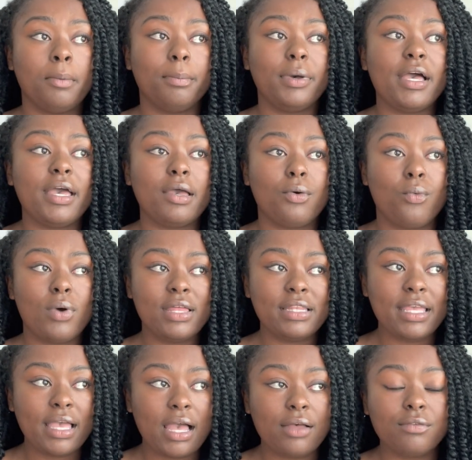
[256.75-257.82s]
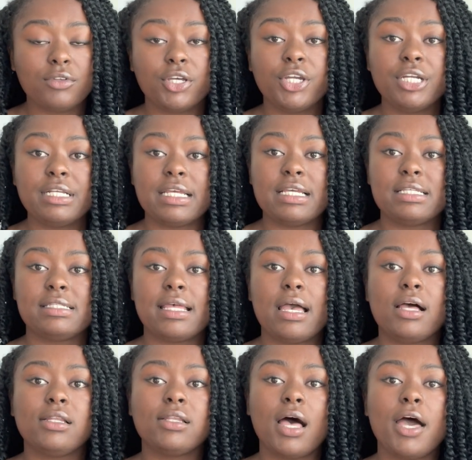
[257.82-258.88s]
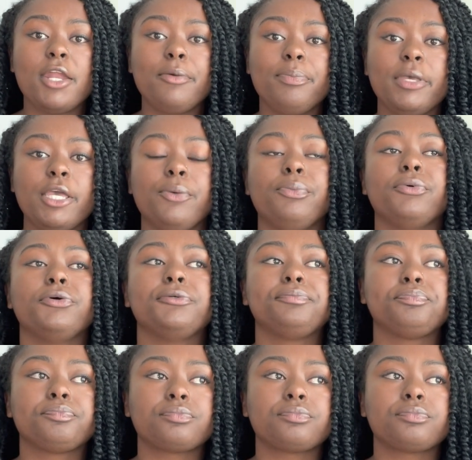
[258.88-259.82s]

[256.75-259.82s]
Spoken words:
But one thing I've learned is that a lot of people